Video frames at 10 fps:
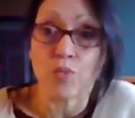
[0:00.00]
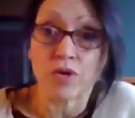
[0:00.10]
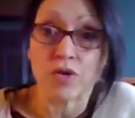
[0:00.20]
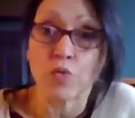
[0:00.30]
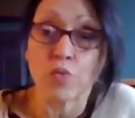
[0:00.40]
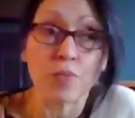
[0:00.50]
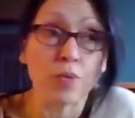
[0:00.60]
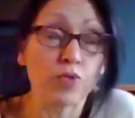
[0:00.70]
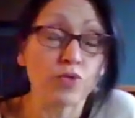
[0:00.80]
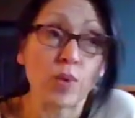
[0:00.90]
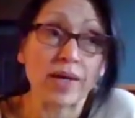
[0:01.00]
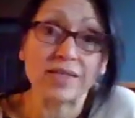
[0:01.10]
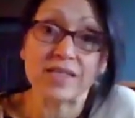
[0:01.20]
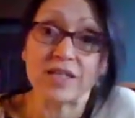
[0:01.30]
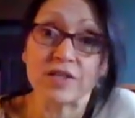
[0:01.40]
we're both
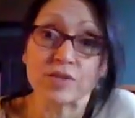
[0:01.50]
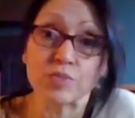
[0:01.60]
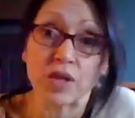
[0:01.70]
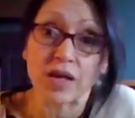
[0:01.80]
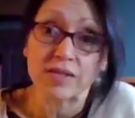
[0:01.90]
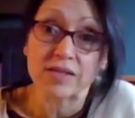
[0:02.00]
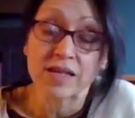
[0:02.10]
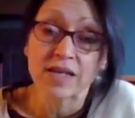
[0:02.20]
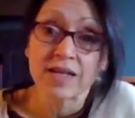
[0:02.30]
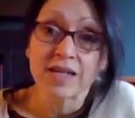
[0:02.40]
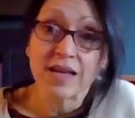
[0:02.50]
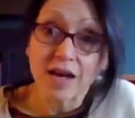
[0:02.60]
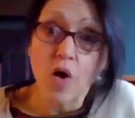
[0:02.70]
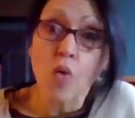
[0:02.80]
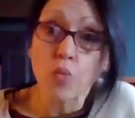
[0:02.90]
20 years plus
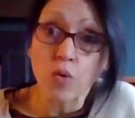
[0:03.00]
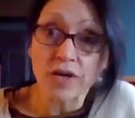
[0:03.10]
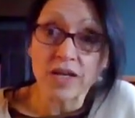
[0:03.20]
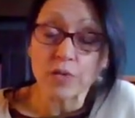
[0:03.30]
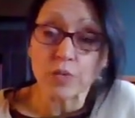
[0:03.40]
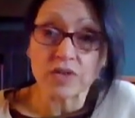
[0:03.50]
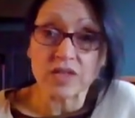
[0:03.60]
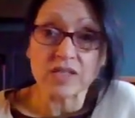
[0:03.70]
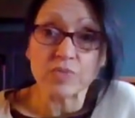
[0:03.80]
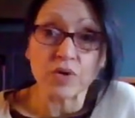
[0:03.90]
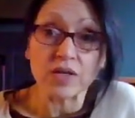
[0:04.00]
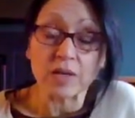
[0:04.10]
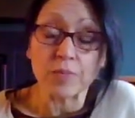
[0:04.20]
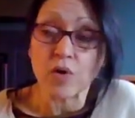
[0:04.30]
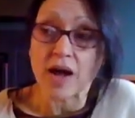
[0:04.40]
working with these
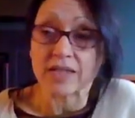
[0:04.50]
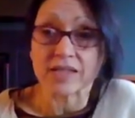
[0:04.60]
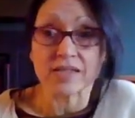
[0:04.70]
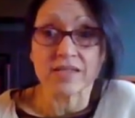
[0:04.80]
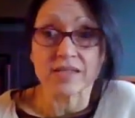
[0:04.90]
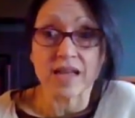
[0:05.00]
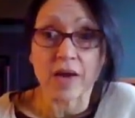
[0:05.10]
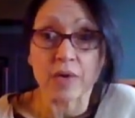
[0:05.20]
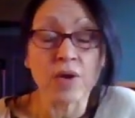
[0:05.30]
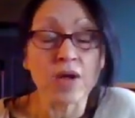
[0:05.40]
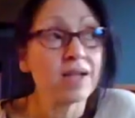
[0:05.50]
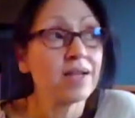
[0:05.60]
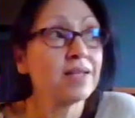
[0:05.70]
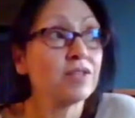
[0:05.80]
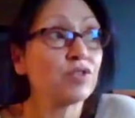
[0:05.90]
breathing practices now.
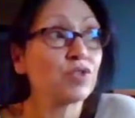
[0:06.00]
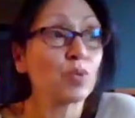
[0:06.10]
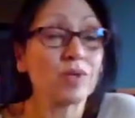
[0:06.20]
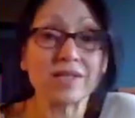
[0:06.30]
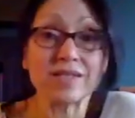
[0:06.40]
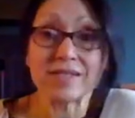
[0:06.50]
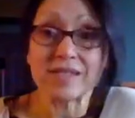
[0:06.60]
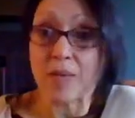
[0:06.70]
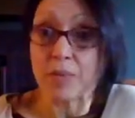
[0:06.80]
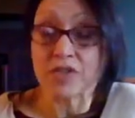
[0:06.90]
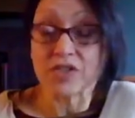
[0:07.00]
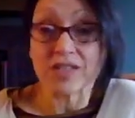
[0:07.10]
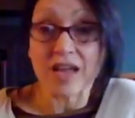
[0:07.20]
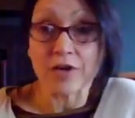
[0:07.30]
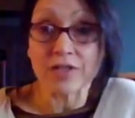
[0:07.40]
So it's established
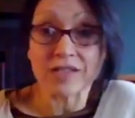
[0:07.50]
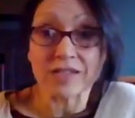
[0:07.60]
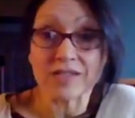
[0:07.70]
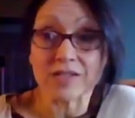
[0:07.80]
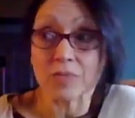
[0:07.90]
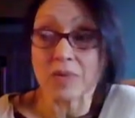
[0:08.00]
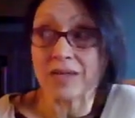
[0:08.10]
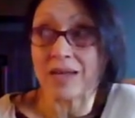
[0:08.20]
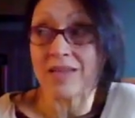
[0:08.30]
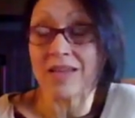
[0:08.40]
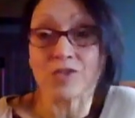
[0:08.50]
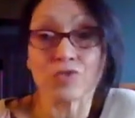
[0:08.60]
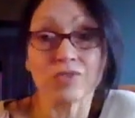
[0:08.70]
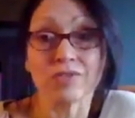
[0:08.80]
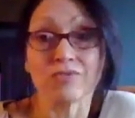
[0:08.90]
in our system. And I think
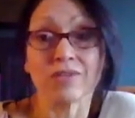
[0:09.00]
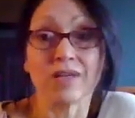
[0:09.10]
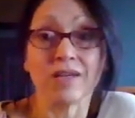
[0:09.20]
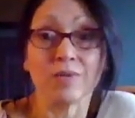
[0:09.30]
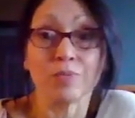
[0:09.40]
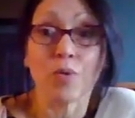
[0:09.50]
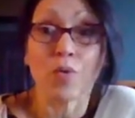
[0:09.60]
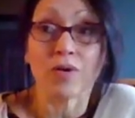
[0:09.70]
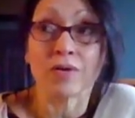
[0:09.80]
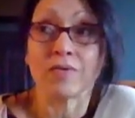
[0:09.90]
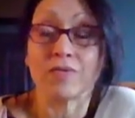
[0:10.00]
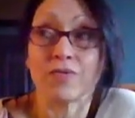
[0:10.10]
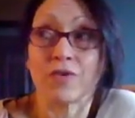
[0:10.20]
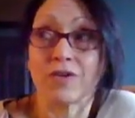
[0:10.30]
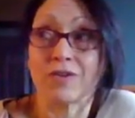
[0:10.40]
it's really, really important
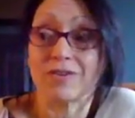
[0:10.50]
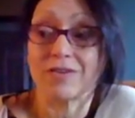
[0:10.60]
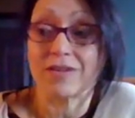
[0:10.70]
for